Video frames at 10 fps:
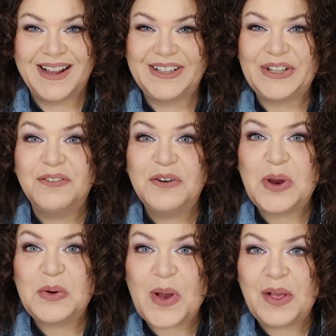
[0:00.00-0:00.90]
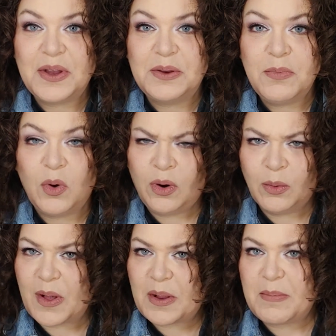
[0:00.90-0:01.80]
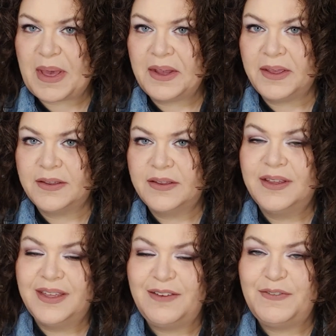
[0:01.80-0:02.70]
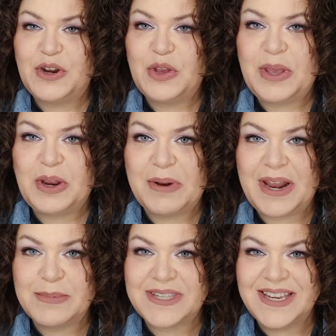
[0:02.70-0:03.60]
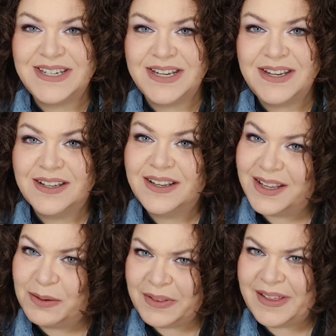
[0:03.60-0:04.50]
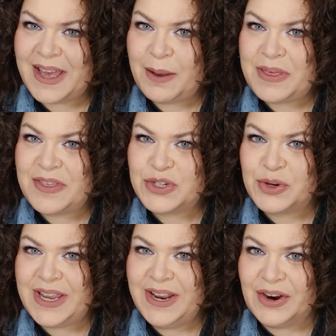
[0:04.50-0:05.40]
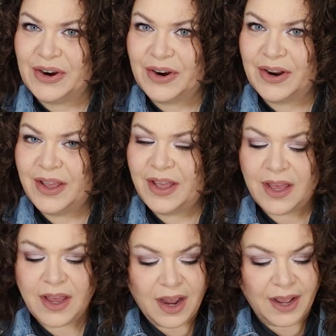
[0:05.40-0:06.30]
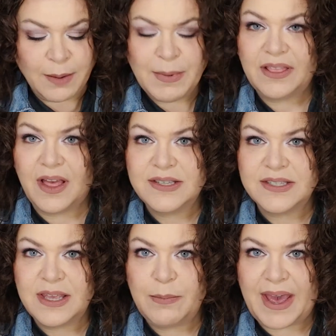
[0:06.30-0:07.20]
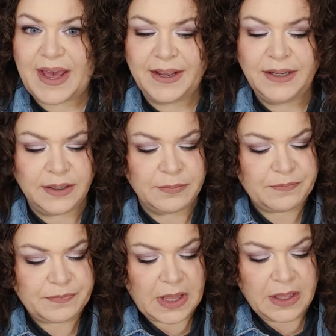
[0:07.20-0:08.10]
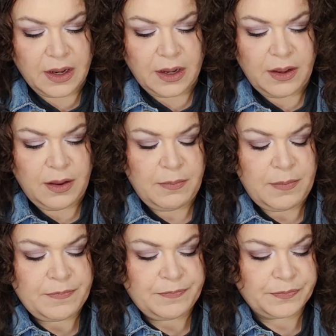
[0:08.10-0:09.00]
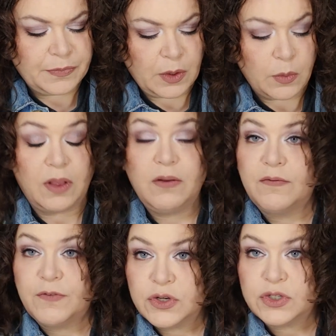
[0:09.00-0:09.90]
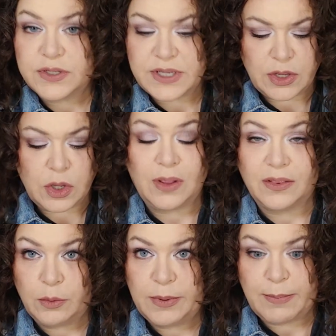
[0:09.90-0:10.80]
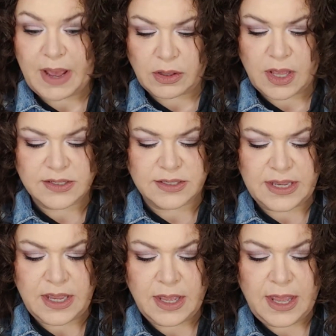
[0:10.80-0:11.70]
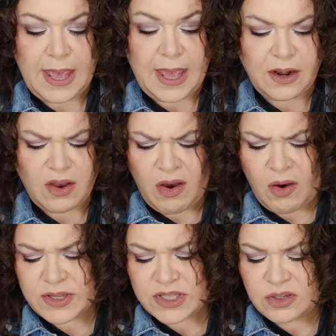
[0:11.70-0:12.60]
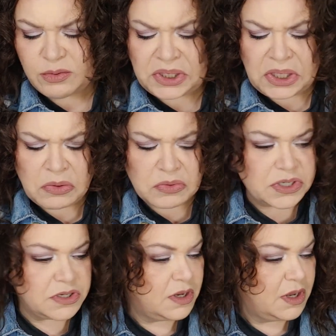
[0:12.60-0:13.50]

Hello, everyone. Welcome or welcome back. If you're new here, my name is Andi, and I'm really happy that you're here. I got my Luxely bag. Um, well, first I'll tell you a little bit about Luxely, and oh, it's so cute.